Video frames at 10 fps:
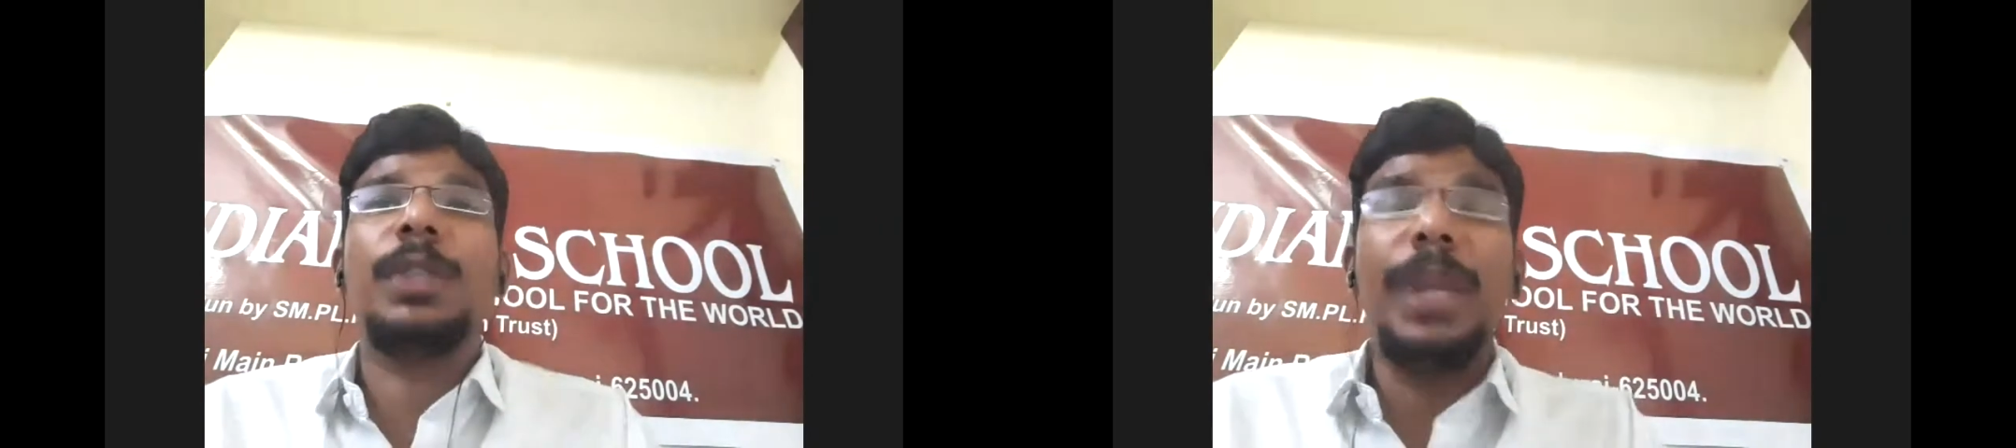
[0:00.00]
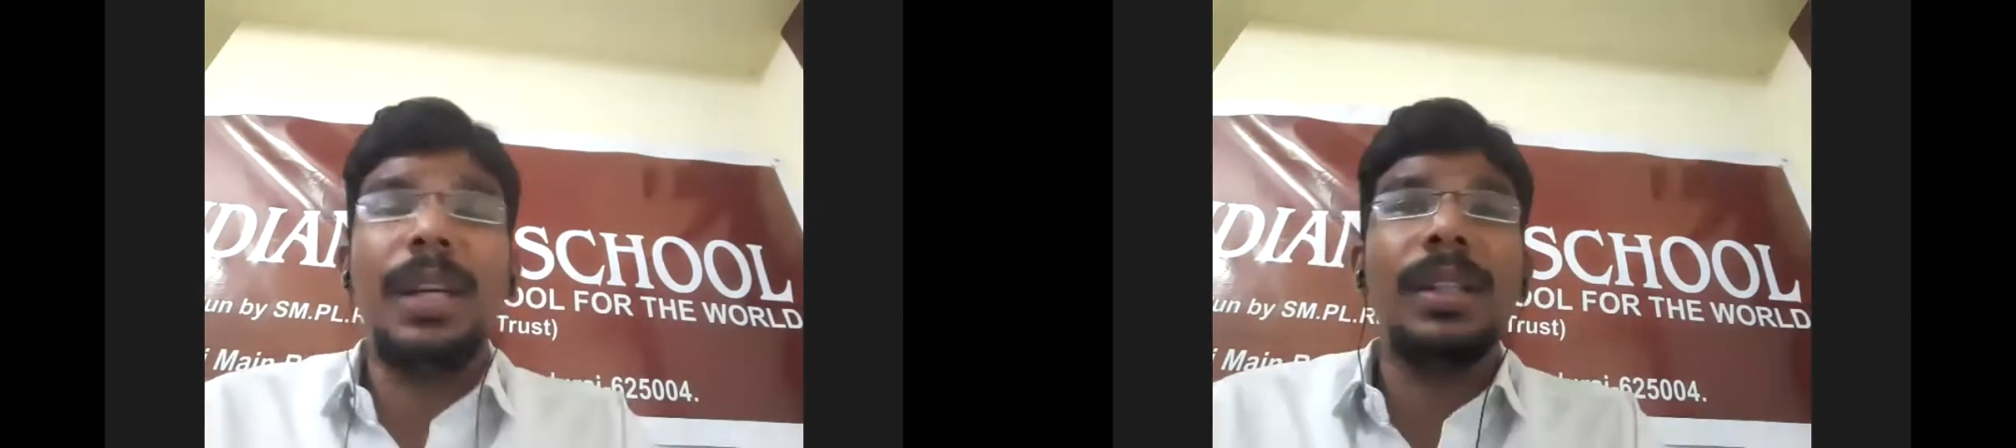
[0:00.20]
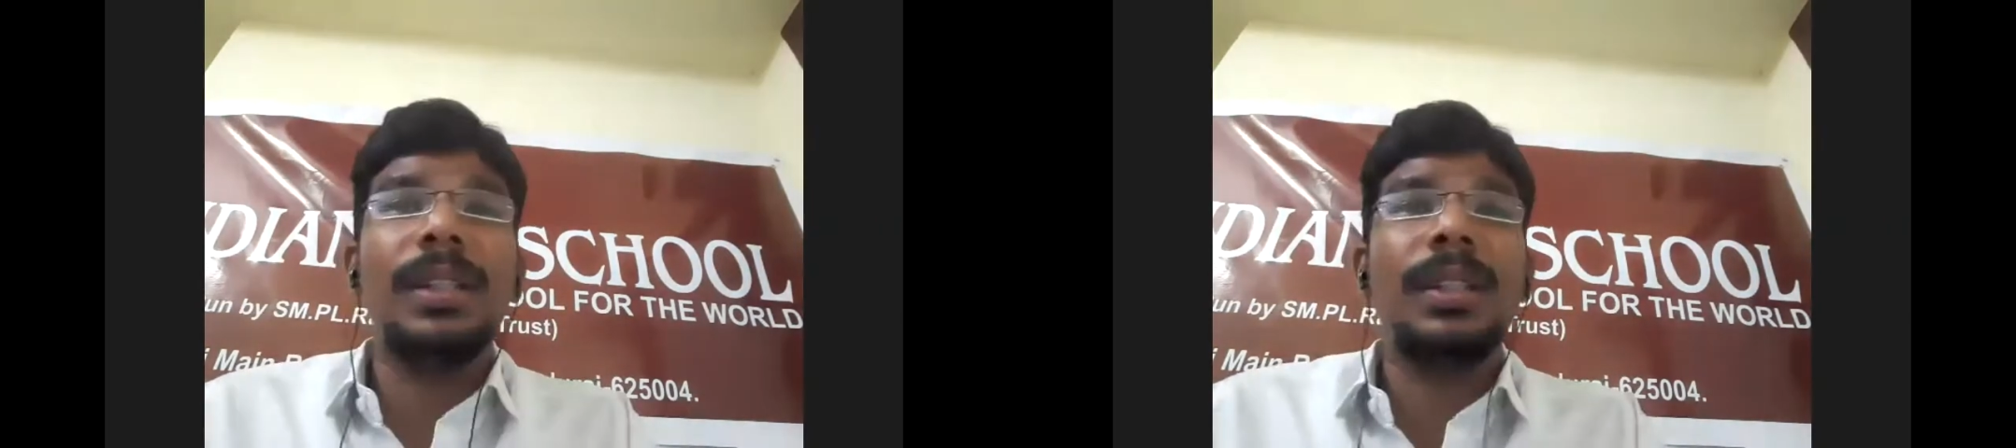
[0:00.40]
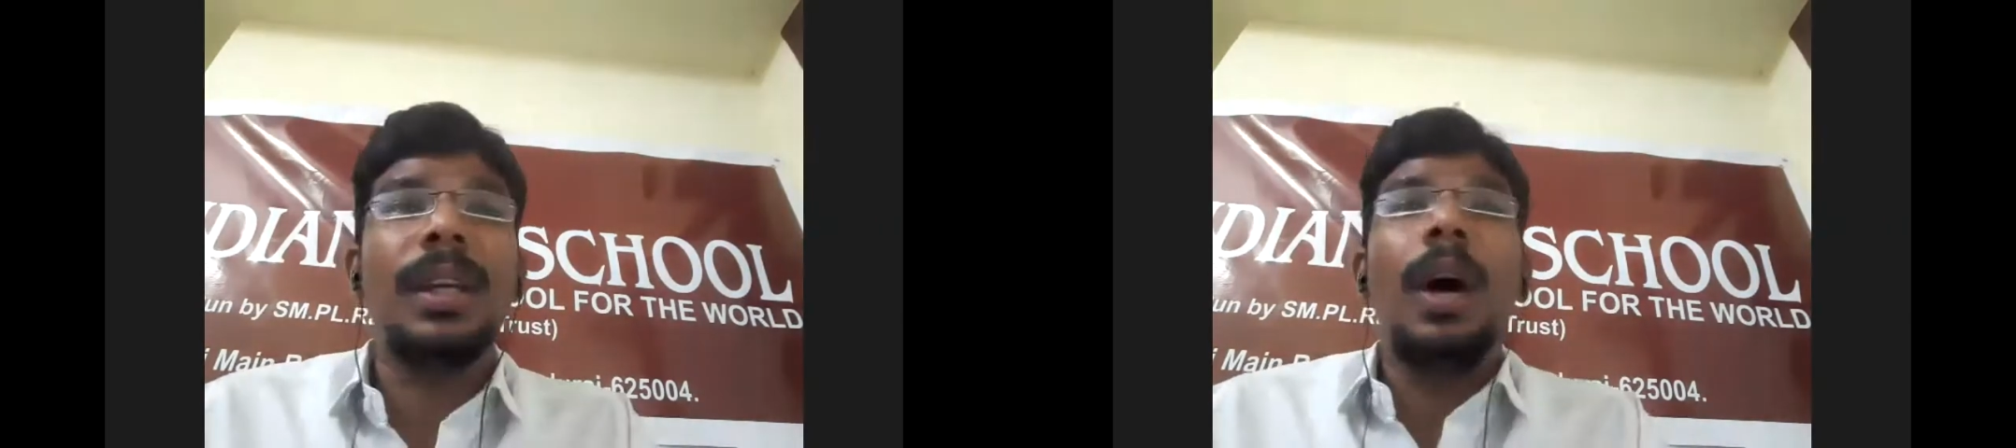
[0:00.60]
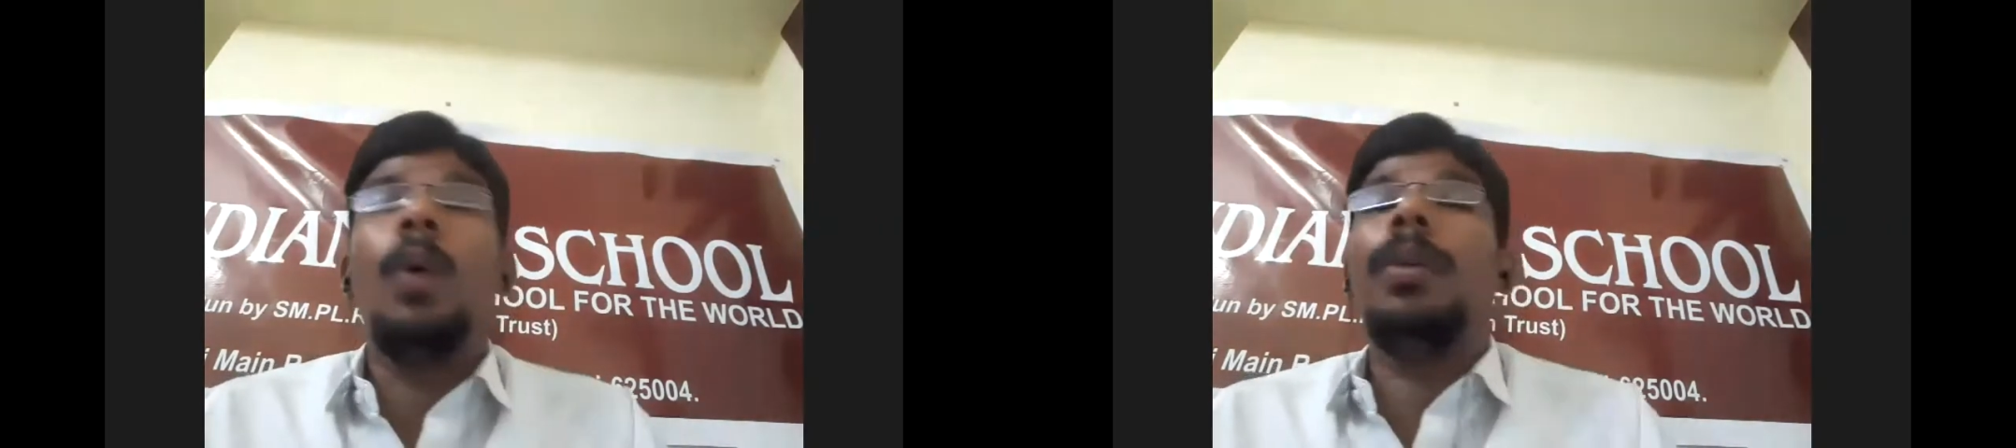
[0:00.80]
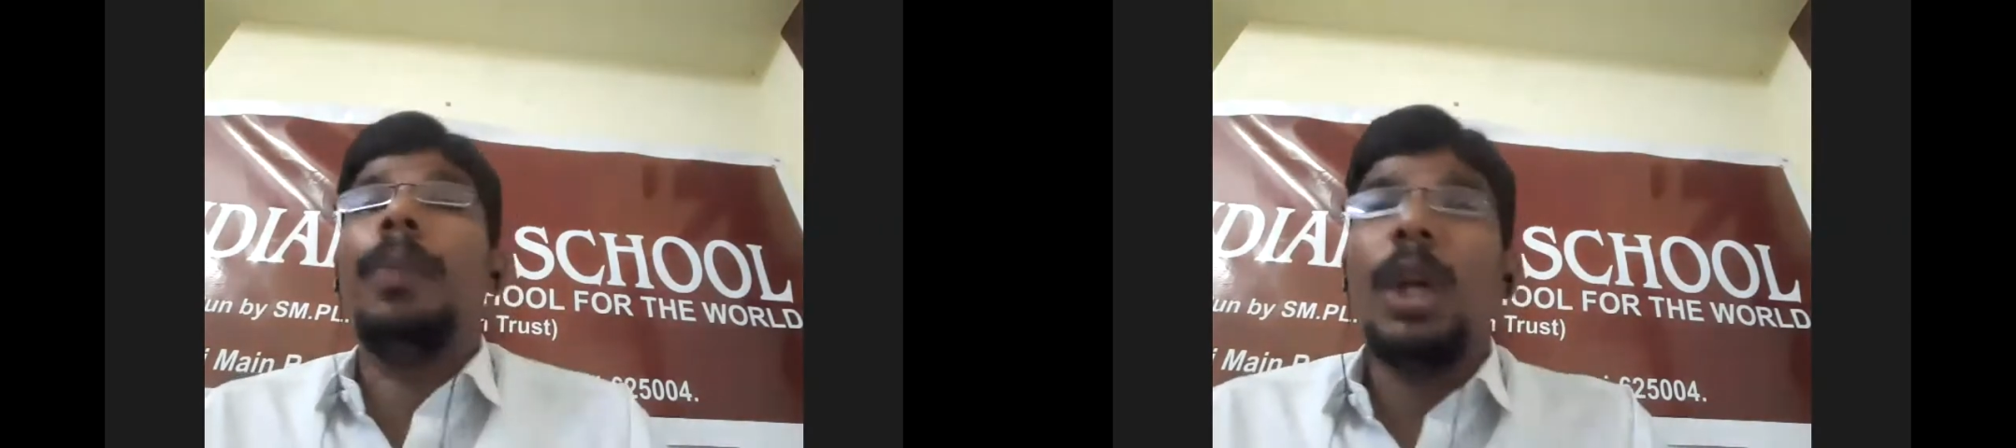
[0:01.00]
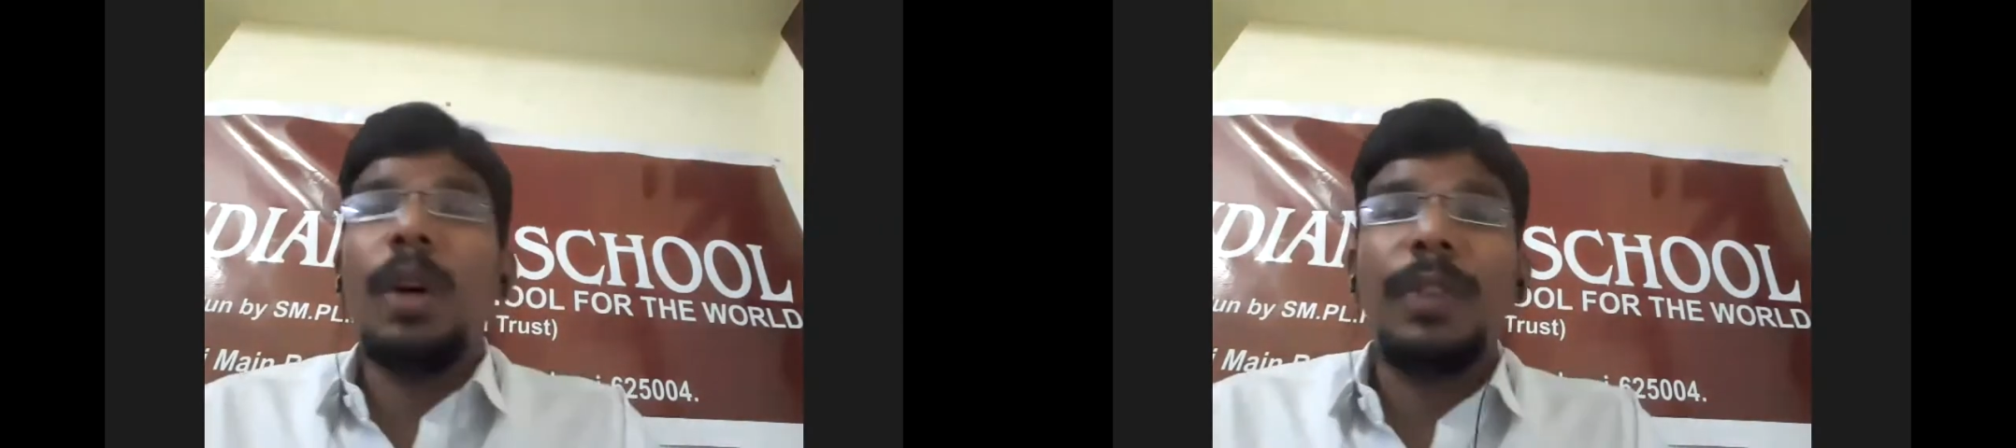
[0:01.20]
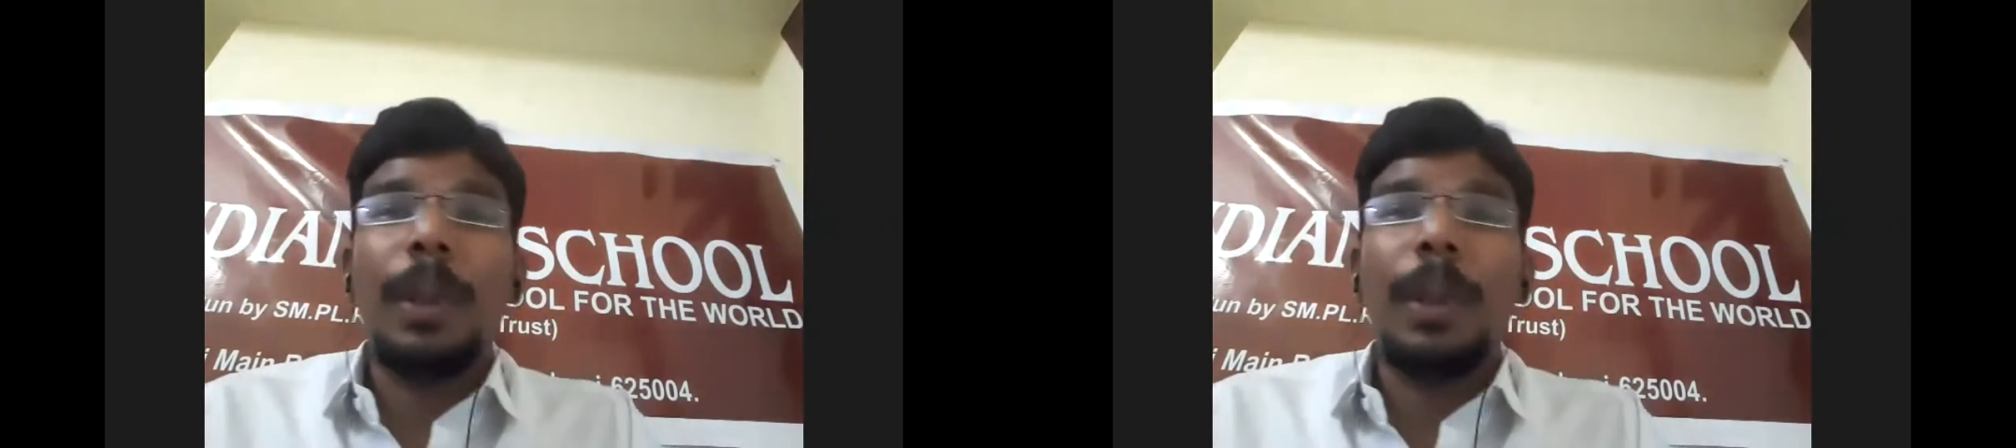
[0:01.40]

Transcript: speakers or many of the